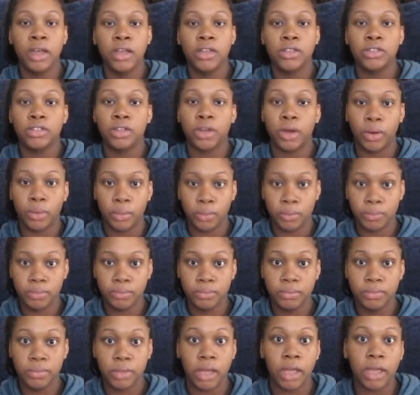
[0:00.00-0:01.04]
So
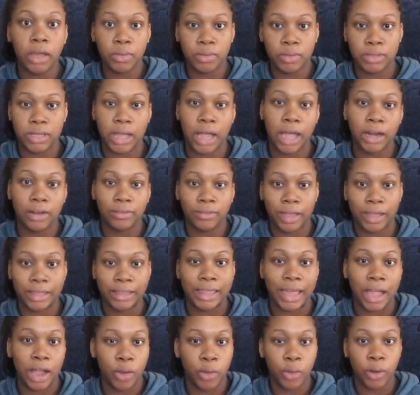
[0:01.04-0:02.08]
it was kind of like
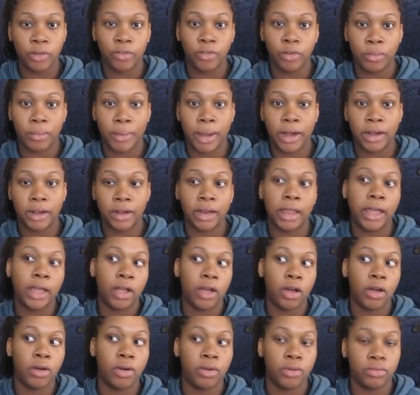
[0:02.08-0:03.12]
that quick reminder, like,
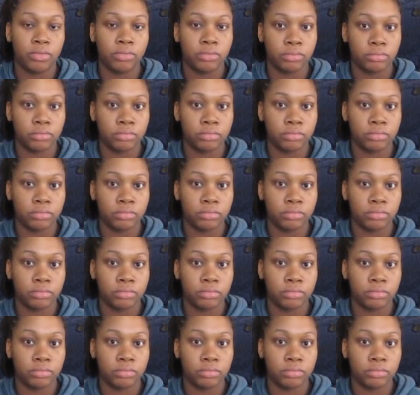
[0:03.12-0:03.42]
oh,